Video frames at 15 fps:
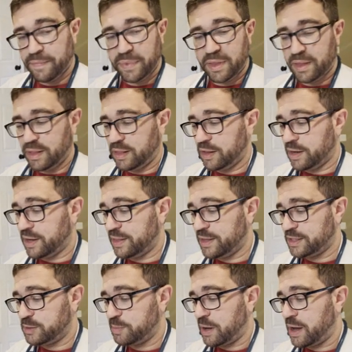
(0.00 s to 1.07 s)
Look at this
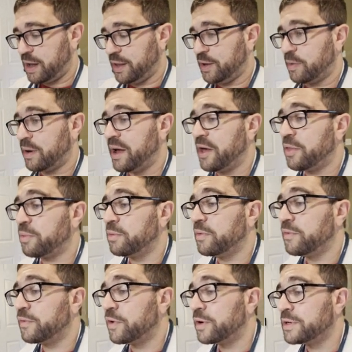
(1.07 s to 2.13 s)
Poliwrath
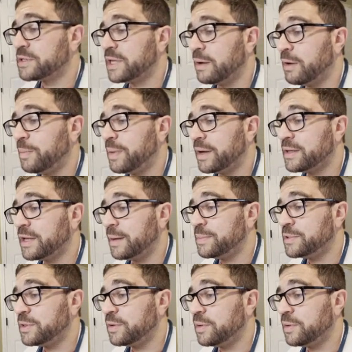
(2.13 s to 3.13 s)
reverse that we picked up too.